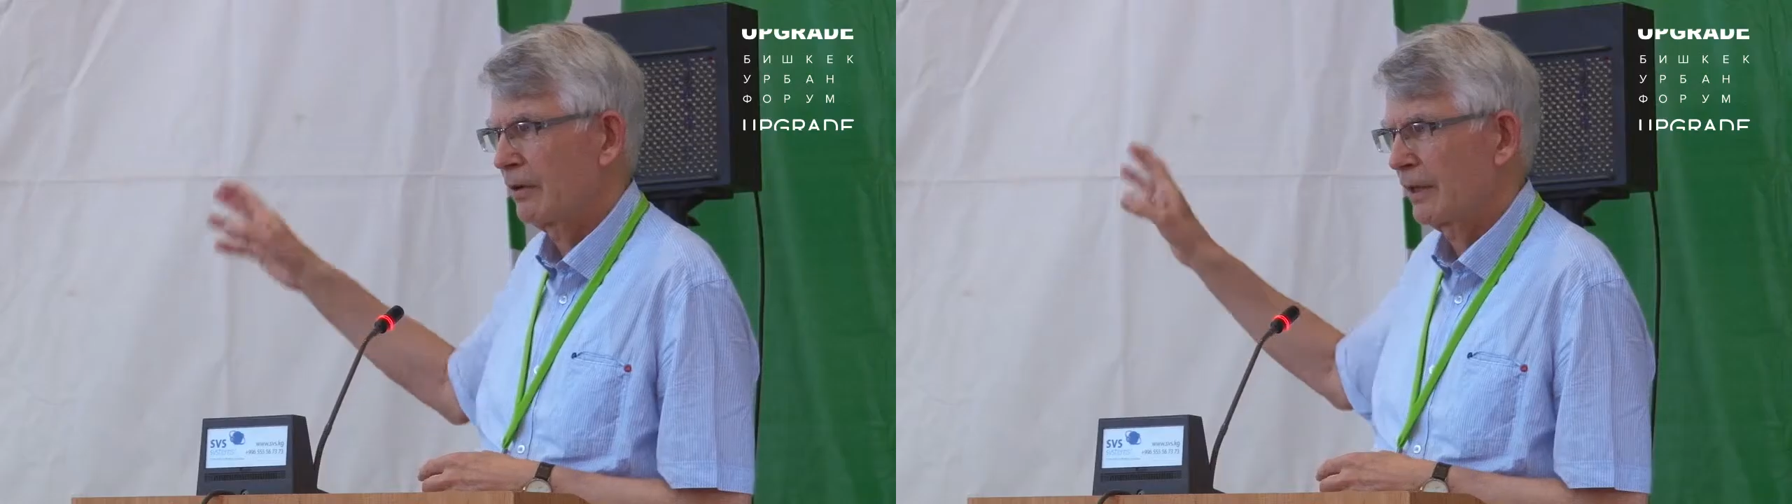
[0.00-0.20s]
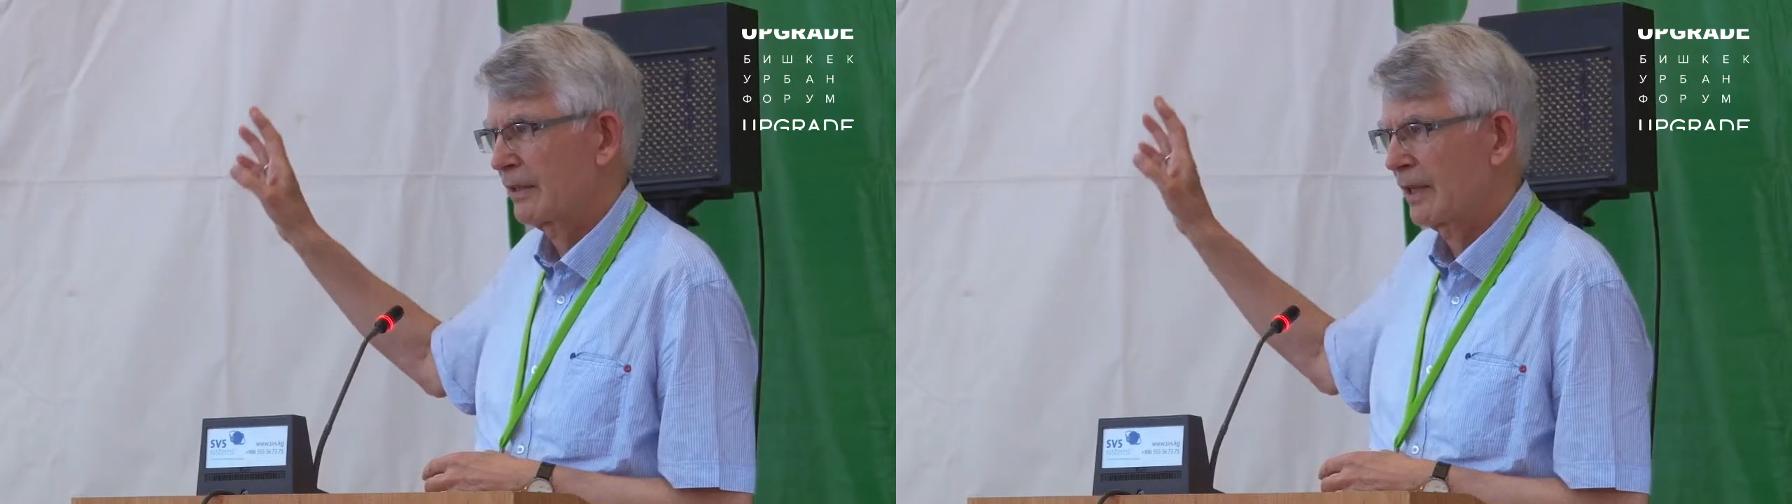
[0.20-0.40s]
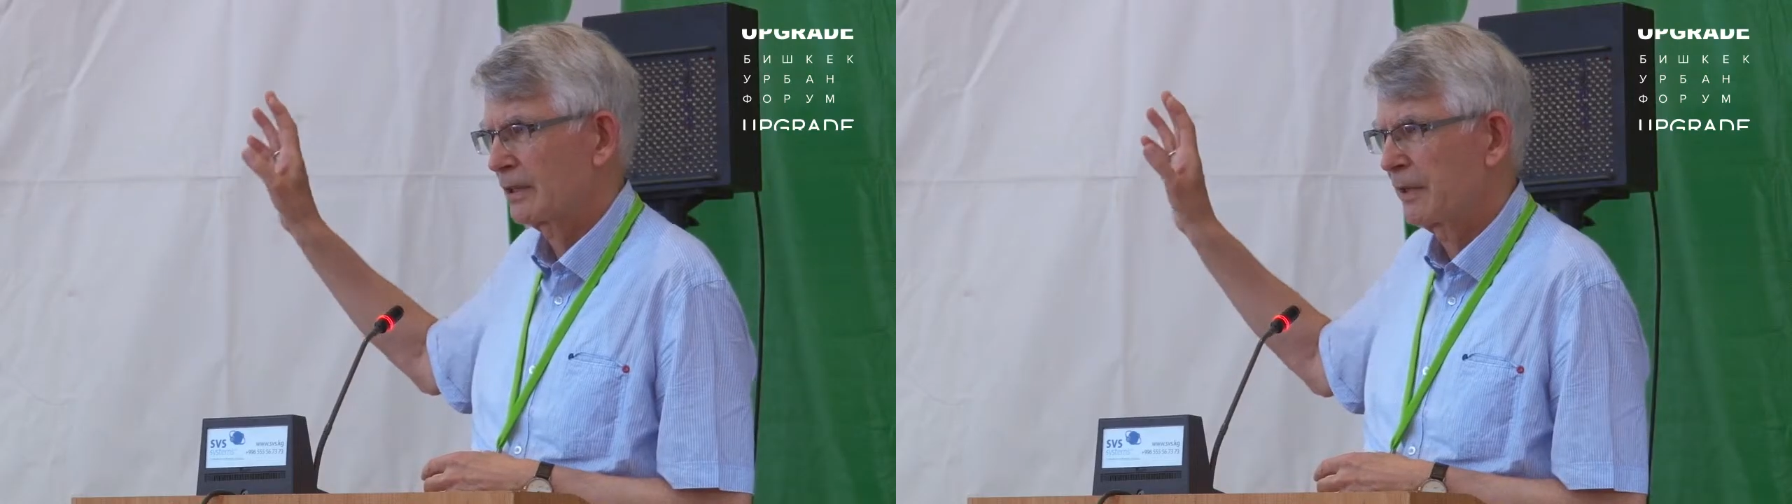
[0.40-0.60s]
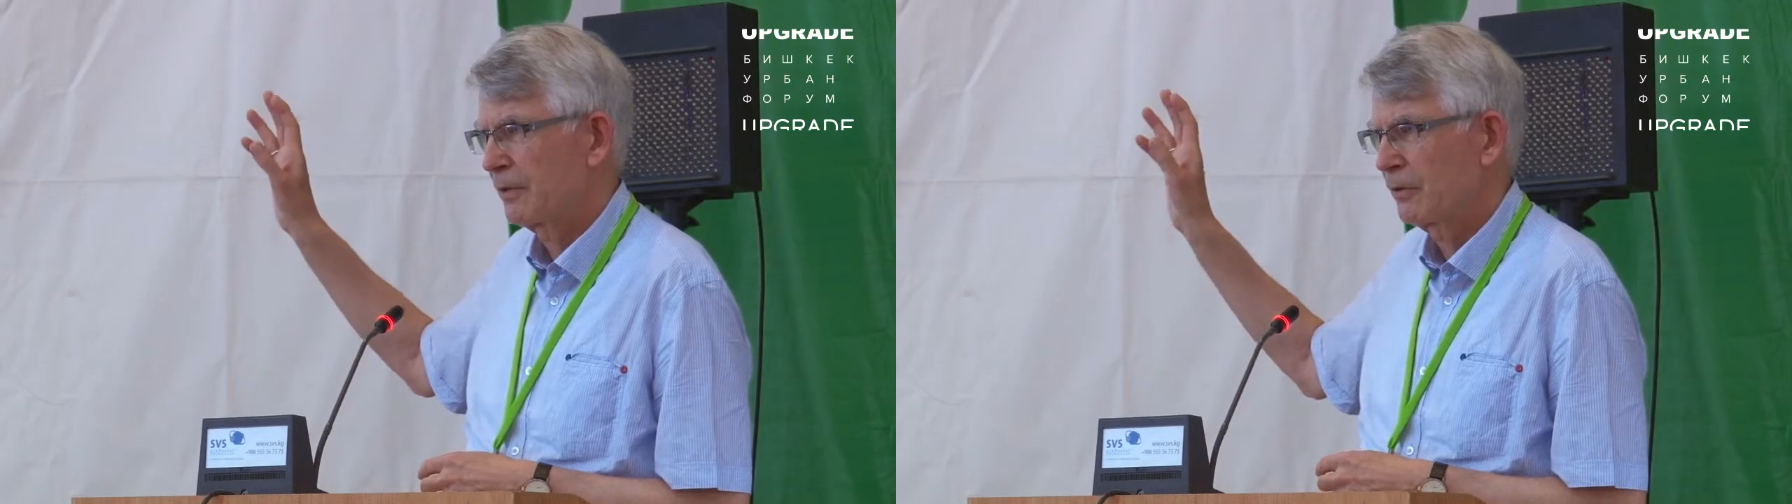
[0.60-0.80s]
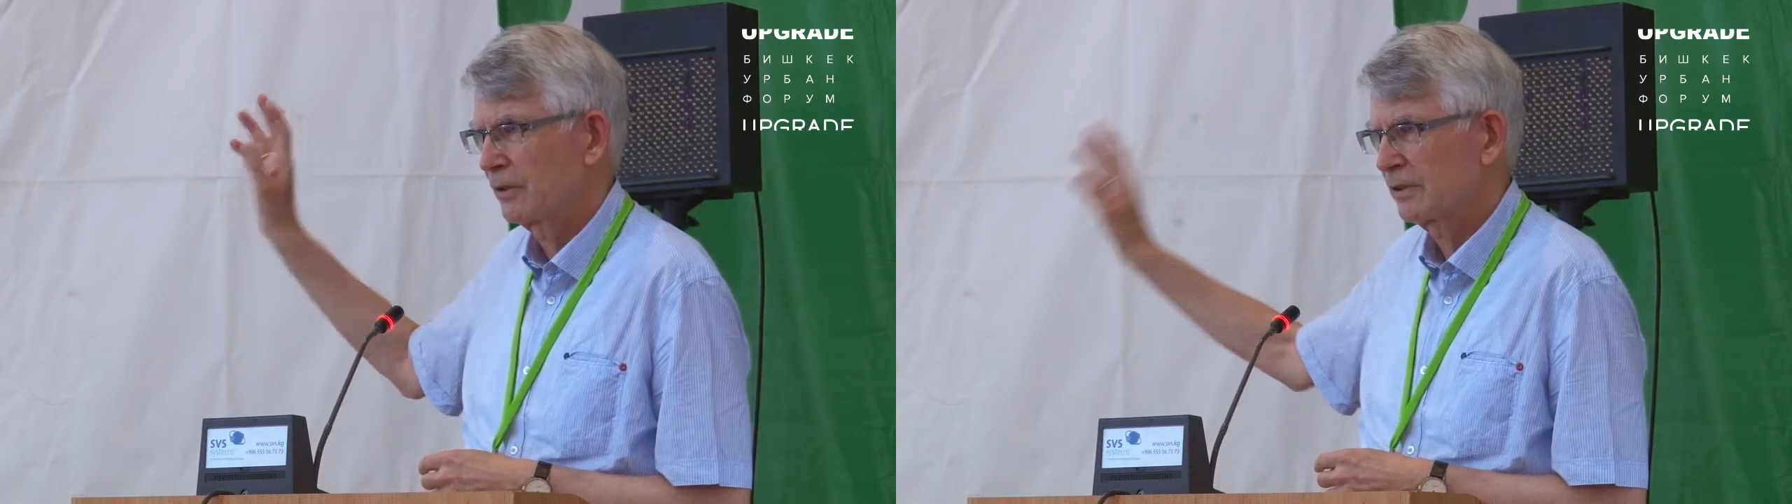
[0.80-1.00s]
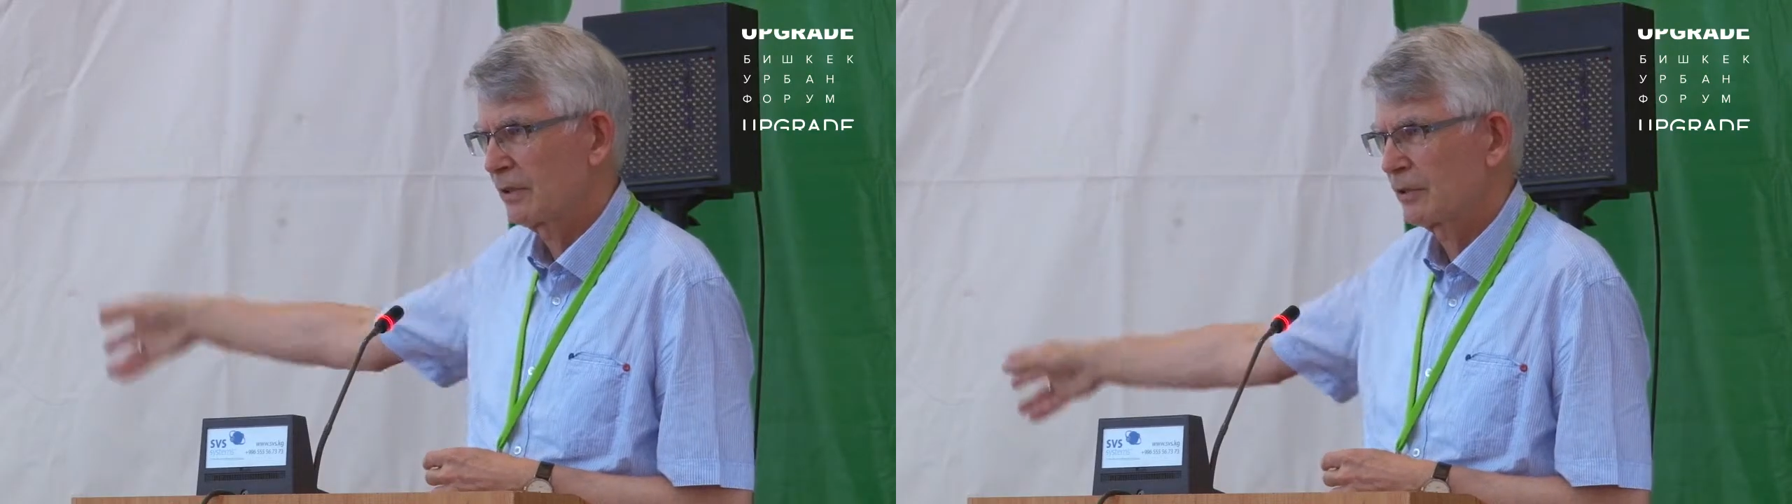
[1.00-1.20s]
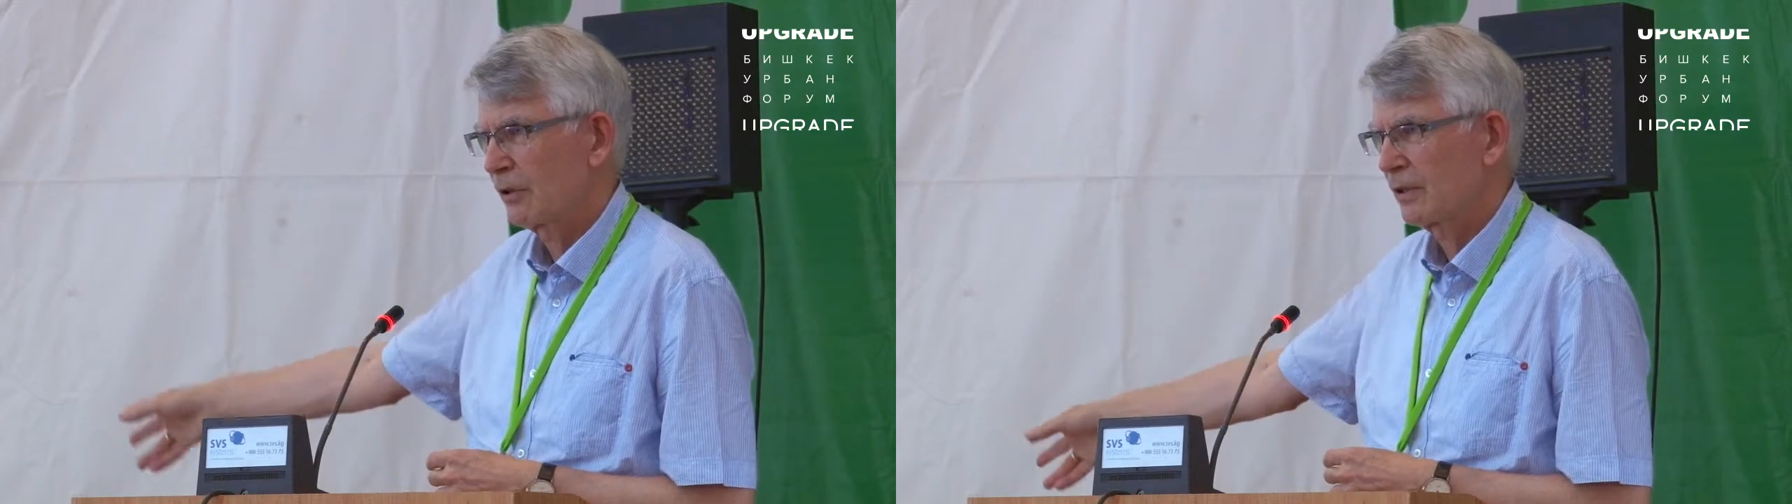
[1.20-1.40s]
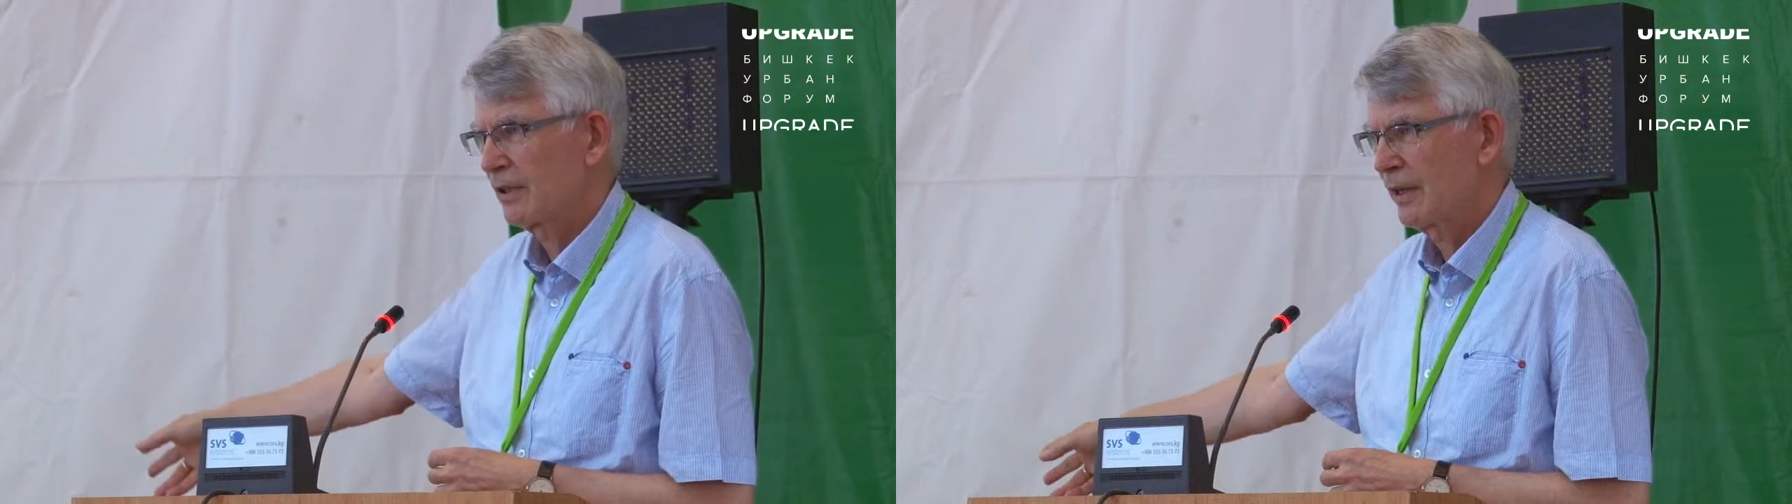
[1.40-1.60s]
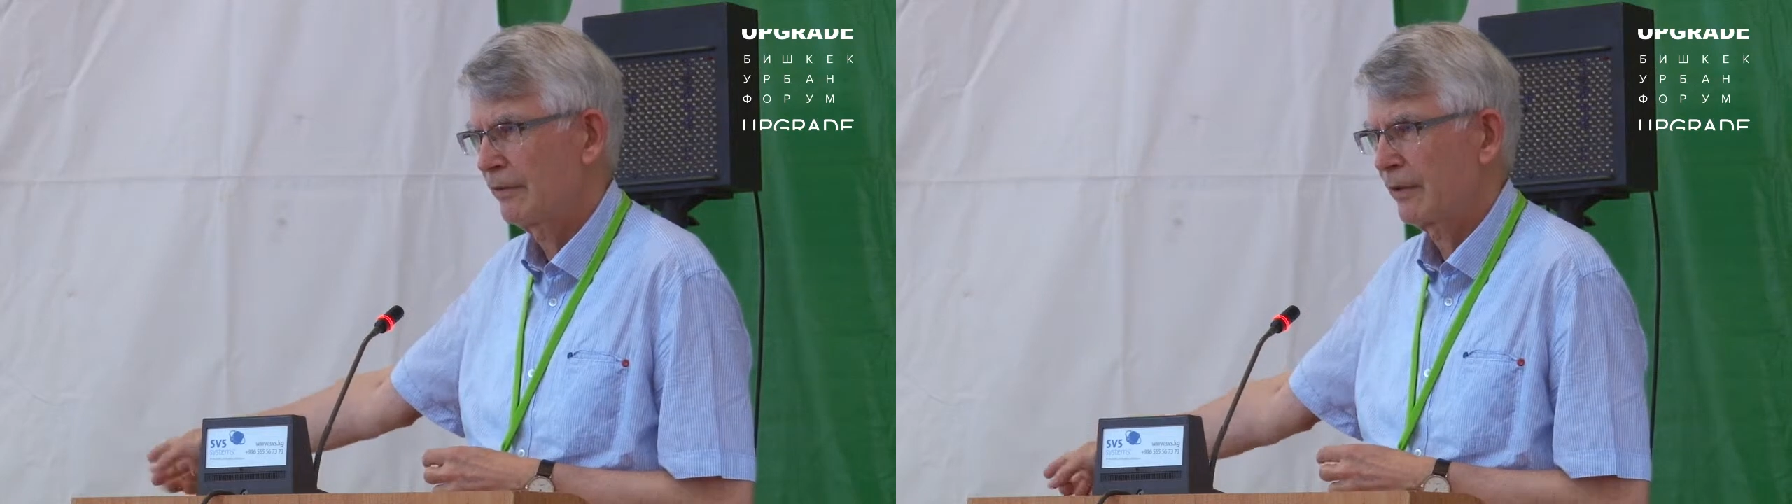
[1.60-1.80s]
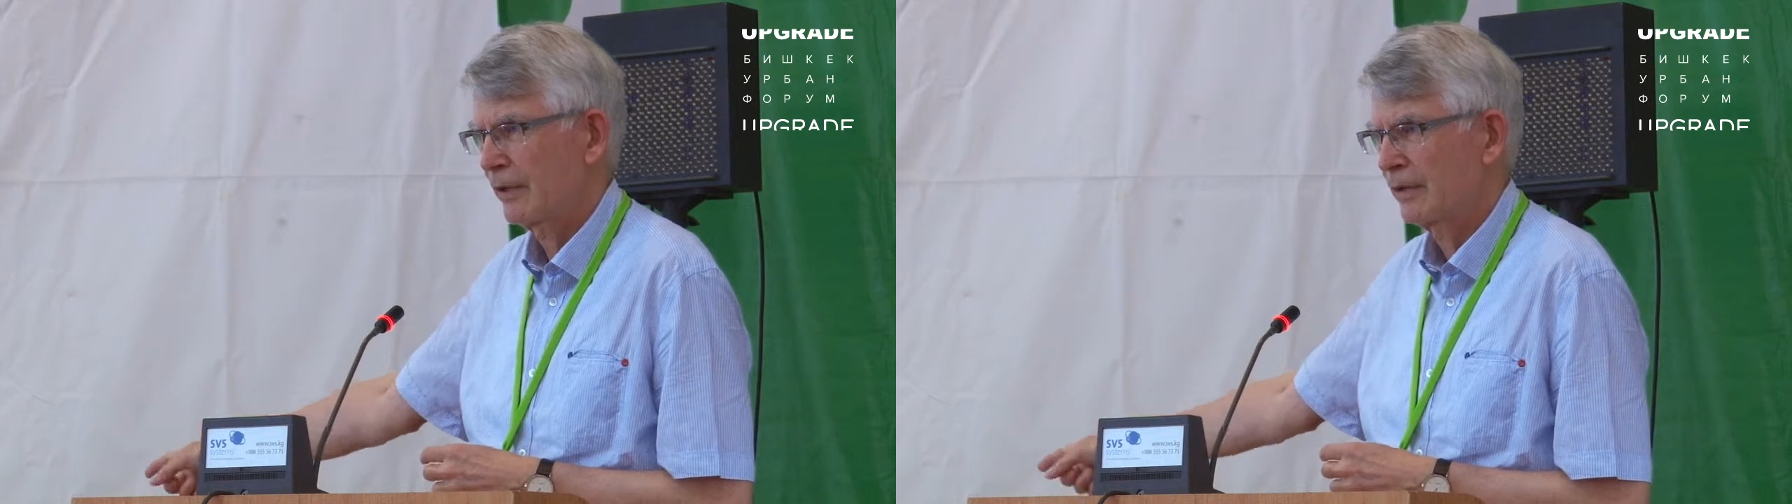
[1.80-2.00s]
it has been used in totally
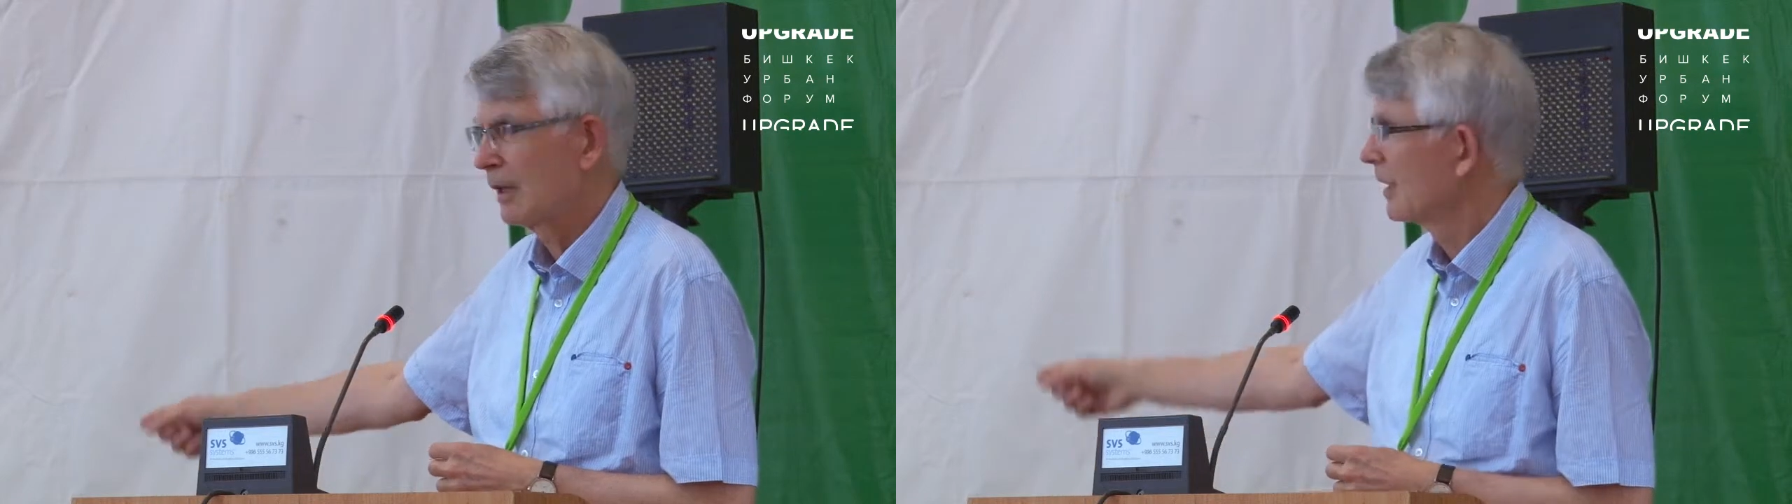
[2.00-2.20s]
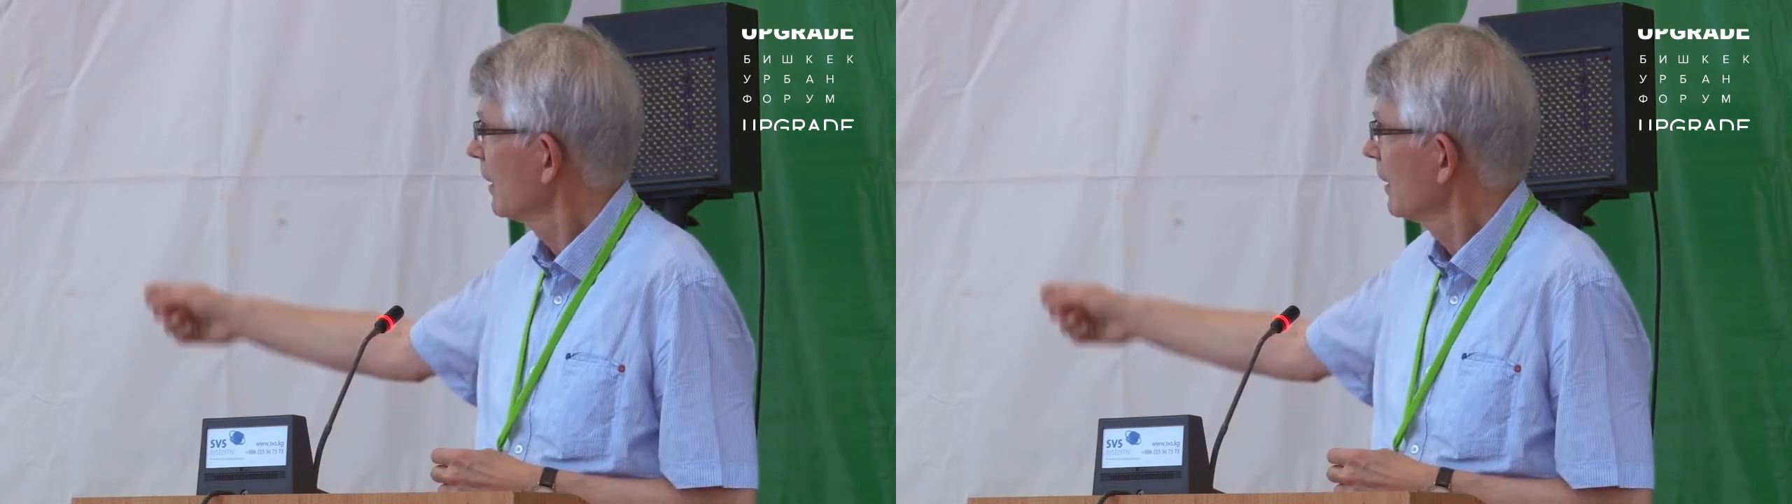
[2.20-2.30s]
different,